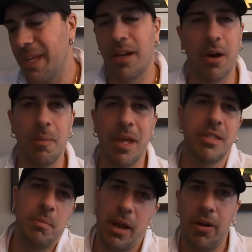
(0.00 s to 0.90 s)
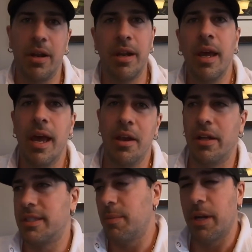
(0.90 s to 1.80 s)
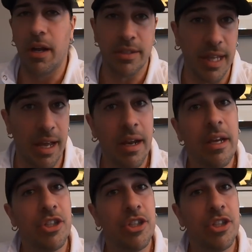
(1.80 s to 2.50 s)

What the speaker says: you know, it's Marin and not someone else that